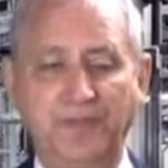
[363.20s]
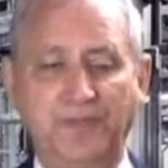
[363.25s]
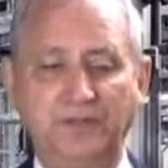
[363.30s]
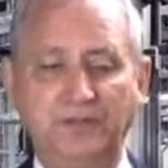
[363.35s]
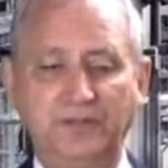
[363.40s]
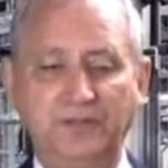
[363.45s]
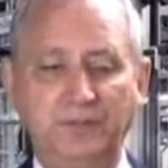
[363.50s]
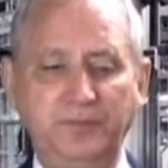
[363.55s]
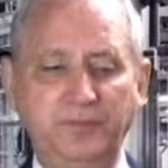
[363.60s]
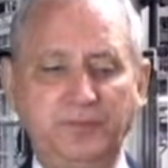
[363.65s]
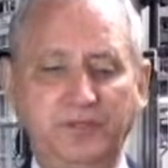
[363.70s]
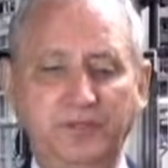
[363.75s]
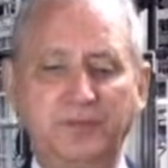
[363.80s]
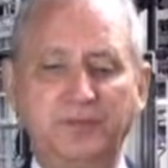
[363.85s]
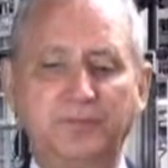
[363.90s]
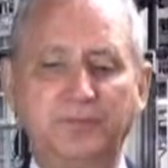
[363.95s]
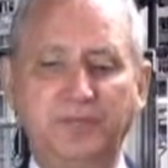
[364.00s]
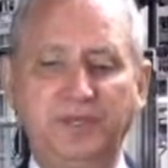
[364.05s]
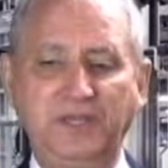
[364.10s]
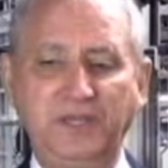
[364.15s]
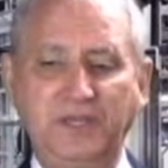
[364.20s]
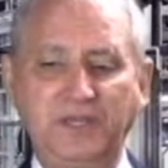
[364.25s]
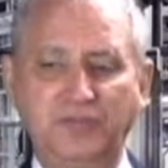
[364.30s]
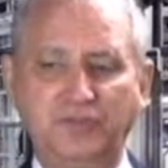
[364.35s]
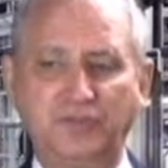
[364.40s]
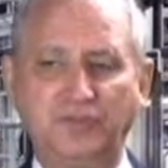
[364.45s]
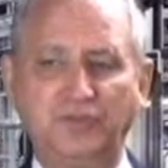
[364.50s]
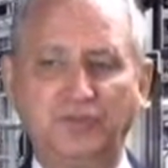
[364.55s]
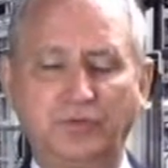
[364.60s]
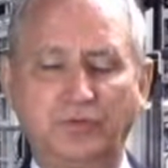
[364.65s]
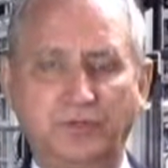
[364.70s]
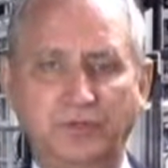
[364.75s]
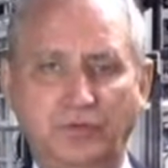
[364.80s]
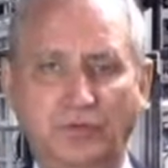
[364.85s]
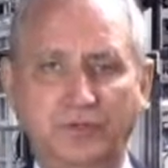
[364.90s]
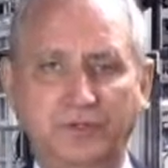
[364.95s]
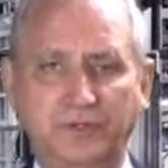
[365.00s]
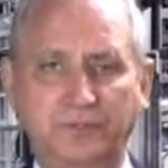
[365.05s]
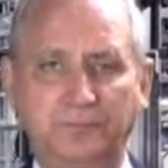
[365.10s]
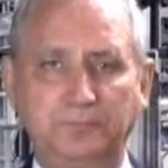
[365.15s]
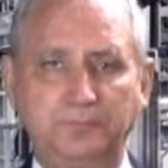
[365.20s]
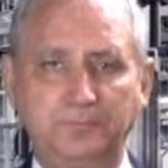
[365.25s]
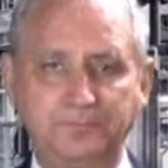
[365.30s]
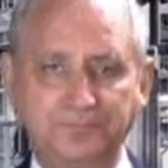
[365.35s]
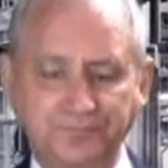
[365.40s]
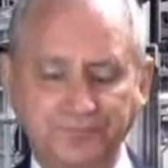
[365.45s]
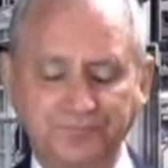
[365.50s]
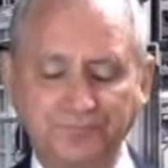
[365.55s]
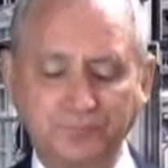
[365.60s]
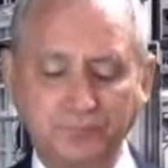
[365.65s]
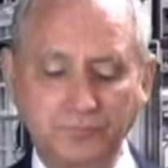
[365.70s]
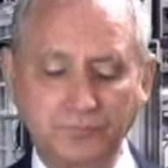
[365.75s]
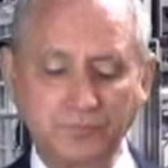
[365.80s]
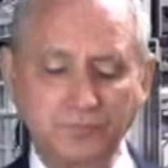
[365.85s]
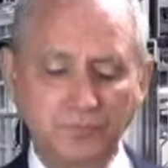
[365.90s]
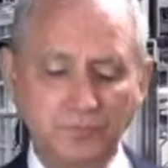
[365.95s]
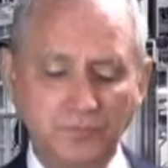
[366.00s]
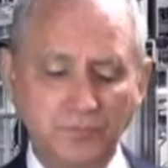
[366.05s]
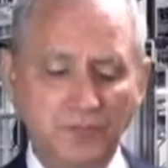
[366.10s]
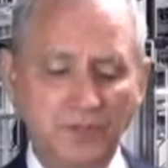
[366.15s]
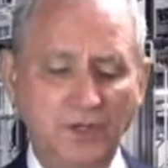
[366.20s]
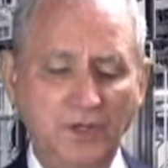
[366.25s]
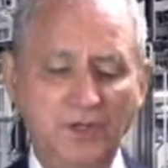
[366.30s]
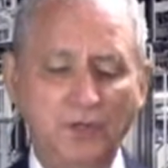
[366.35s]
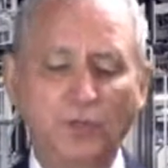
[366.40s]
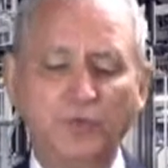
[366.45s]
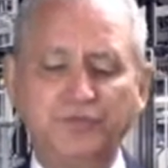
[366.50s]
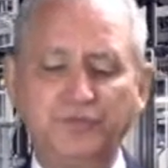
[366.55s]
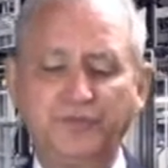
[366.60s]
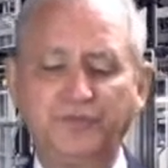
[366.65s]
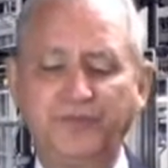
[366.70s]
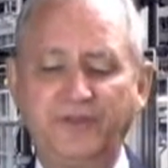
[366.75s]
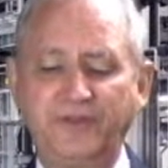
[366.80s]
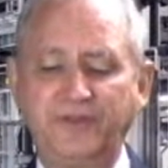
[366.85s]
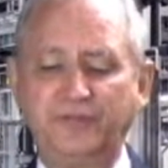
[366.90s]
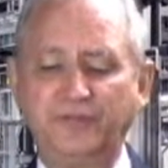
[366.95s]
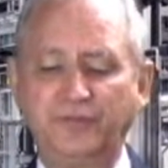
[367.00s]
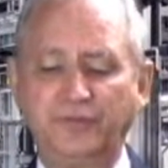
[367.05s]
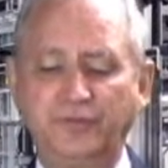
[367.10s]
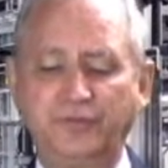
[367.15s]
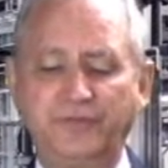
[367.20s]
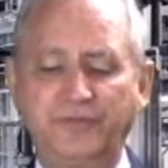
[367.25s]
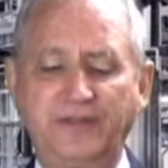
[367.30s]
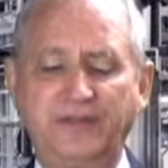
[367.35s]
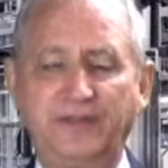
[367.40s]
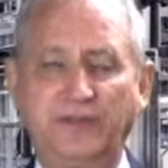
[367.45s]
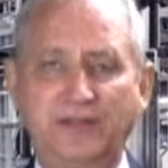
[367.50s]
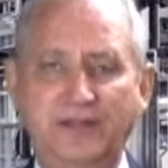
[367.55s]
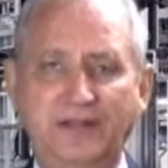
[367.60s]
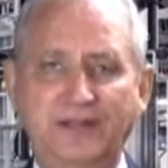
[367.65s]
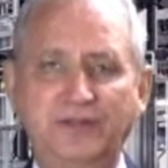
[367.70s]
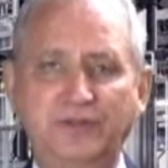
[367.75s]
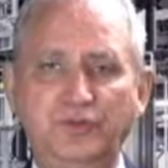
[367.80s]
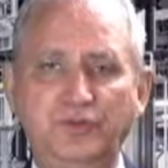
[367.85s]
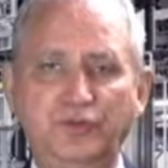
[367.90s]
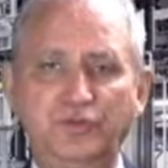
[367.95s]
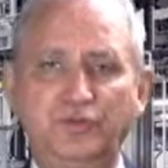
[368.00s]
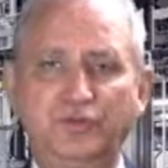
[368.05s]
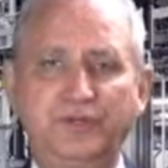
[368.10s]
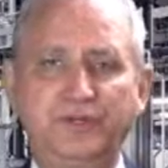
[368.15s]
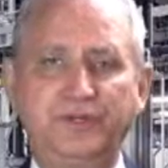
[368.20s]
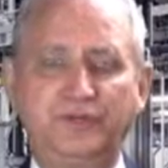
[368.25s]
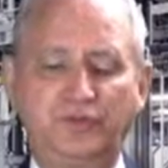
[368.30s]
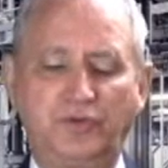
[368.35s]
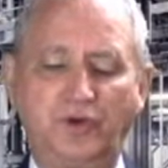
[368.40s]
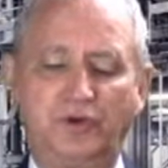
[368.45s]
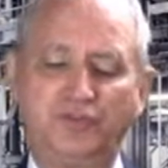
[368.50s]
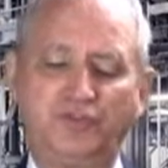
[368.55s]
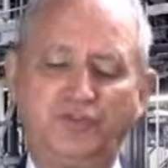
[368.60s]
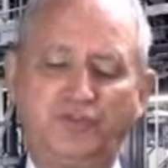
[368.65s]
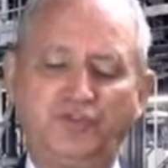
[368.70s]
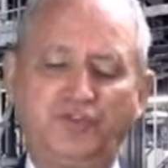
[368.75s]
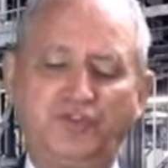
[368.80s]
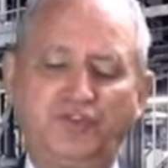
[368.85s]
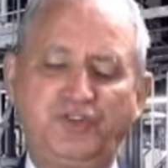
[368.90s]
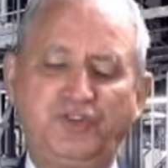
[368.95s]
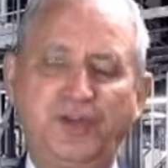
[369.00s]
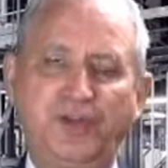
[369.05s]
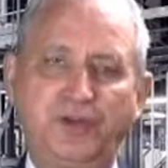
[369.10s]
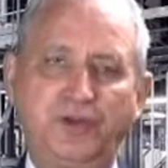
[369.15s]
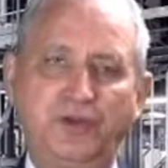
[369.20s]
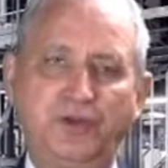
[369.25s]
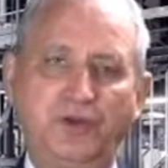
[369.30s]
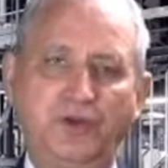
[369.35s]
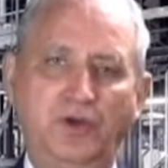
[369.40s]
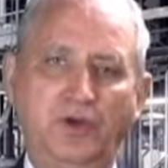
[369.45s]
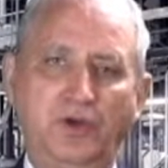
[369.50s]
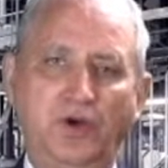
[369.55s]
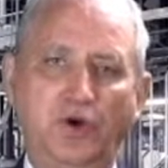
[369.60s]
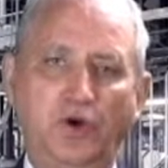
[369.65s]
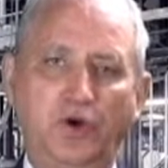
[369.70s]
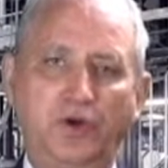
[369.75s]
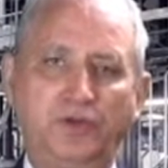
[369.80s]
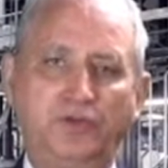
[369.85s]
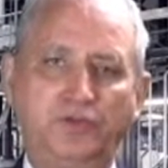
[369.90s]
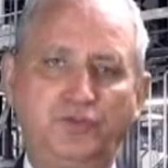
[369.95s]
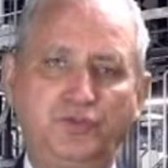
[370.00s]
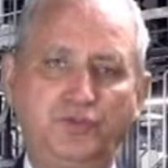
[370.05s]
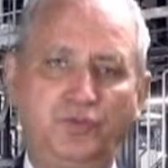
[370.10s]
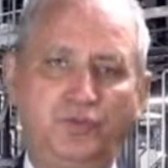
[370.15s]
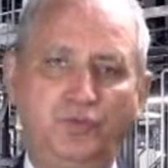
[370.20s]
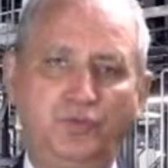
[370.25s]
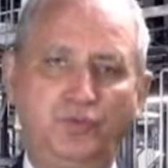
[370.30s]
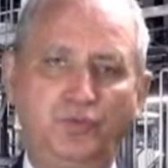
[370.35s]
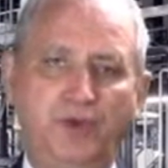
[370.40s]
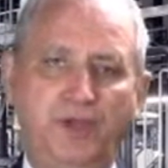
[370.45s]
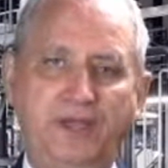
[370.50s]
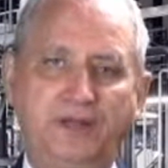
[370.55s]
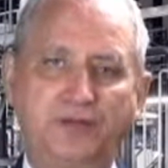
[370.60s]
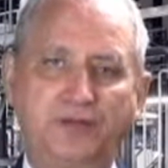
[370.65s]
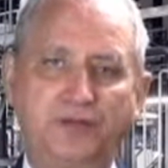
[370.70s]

And let me tell you why pH is so important. What you'll find is a lot of the nutrients are stuck onto and